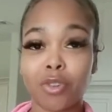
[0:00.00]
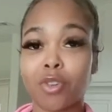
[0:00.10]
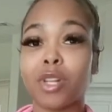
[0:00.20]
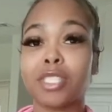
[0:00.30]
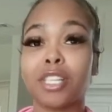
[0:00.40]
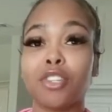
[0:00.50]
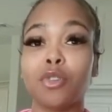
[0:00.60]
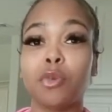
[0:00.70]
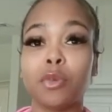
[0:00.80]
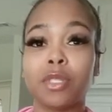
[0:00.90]
You're going to
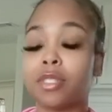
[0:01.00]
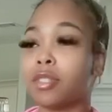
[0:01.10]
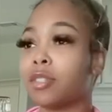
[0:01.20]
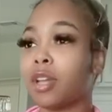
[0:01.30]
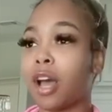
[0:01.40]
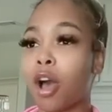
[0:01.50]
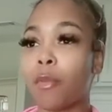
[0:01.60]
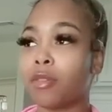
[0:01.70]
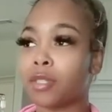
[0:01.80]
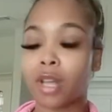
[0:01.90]
lose
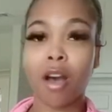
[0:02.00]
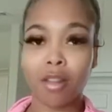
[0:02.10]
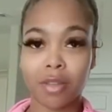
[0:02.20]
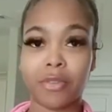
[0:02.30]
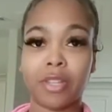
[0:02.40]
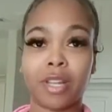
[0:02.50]
almost all of it.